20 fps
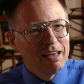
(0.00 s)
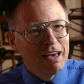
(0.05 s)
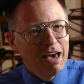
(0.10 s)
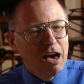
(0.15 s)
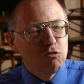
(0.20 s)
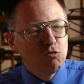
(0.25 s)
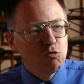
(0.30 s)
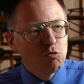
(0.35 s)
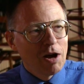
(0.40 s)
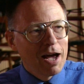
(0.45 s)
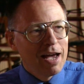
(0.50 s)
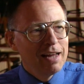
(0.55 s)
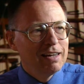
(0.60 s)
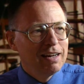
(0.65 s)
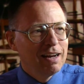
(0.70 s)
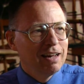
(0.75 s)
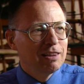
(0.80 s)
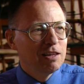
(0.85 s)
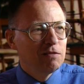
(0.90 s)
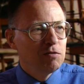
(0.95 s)
and right
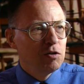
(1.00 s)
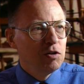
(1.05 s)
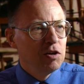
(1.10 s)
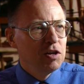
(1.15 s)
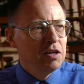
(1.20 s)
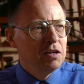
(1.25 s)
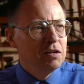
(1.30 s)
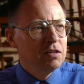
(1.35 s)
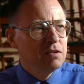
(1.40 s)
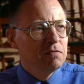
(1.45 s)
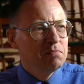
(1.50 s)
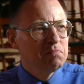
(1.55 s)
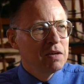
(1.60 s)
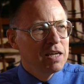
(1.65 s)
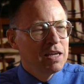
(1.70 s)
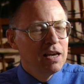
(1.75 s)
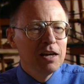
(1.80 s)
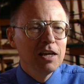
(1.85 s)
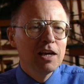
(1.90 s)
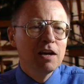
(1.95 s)
at the very
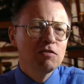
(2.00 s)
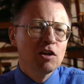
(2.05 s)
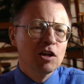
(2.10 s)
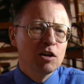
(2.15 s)
beginning of the